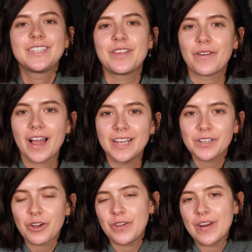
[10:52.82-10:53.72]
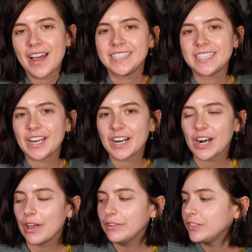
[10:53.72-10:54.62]
So guys, got you nice and
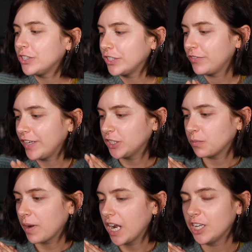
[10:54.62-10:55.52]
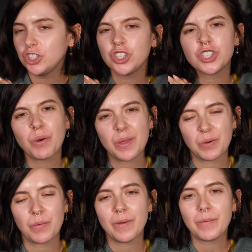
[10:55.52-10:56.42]
close. Just finished my lunch, so I
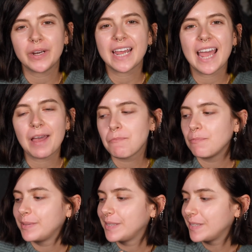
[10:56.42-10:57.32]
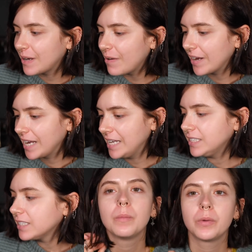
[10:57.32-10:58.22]
thought we would get
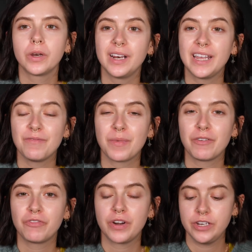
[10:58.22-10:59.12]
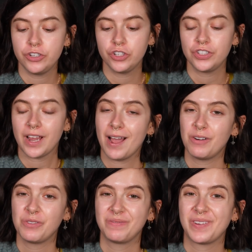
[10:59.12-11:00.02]
started. I'm gonna leave my fringe
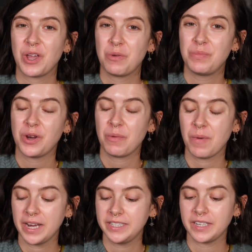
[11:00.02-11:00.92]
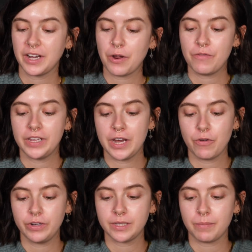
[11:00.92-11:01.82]
down. I hope you don't mind. I know it really
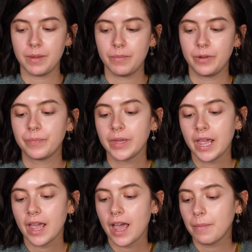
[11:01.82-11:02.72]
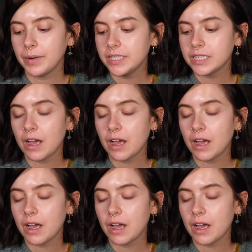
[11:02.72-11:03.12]
annoys some people. I'm going to